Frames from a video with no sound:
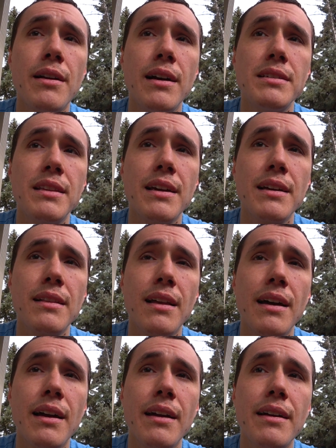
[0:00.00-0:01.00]
I think
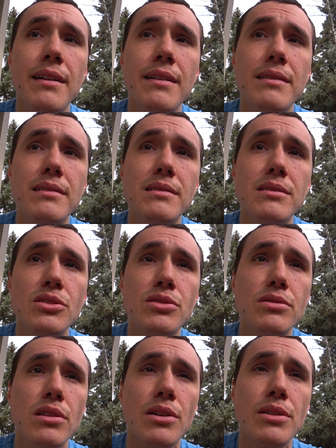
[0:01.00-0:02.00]
like
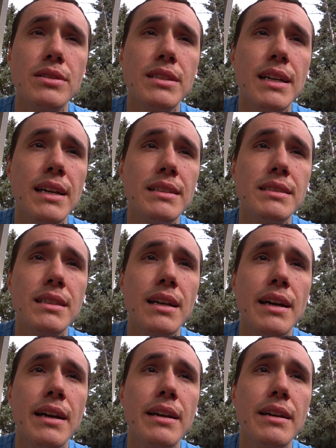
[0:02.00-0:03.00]
slurs against
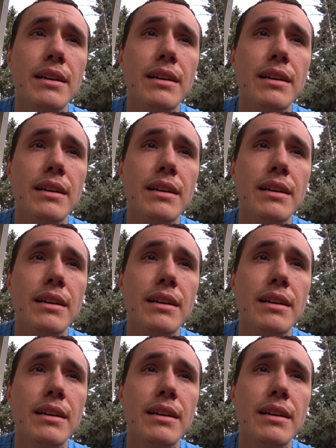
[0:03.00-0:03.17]
like